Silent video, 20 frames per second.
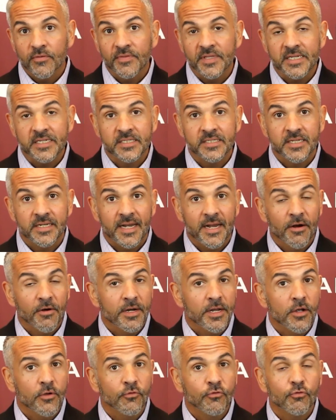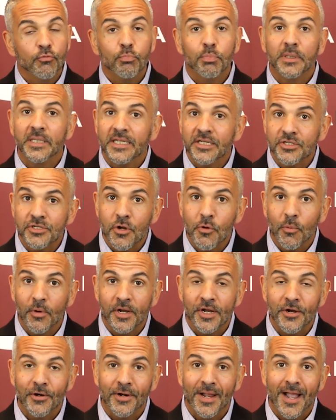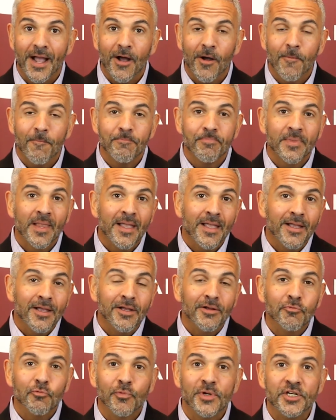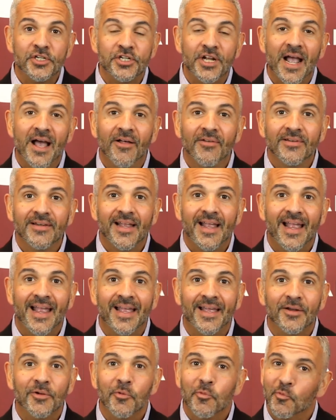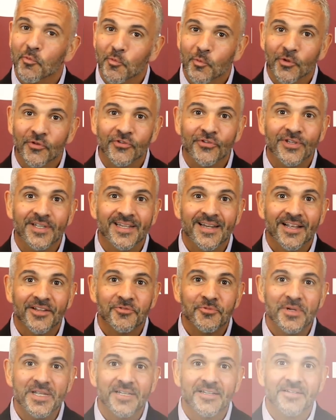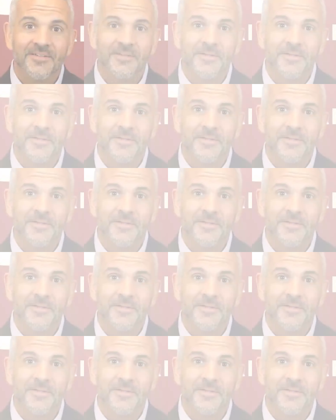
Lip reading: of these scenarios, please know we're here to help. Reach out and we'll see you next week.